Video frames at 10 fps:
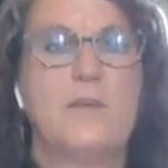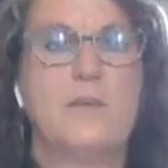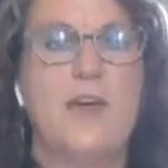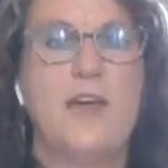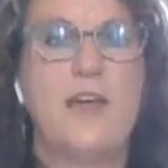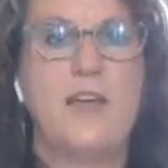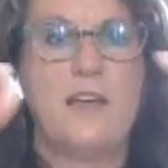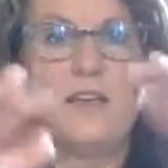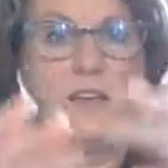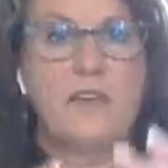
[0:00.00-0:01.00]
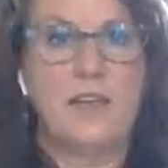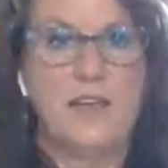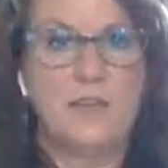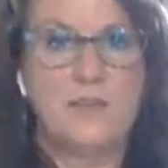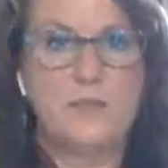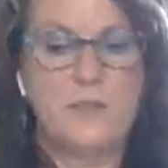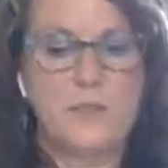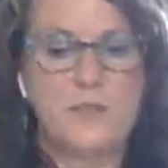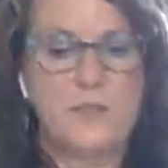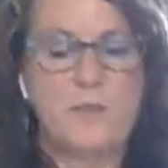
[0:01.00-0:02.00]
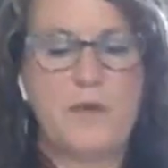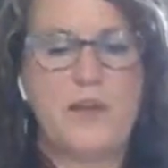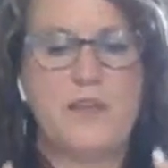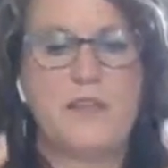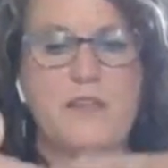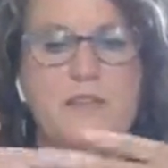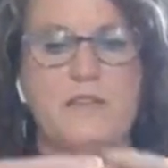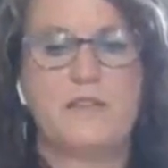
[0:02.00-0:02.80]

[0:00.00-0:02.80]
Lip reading: away and in towards your body.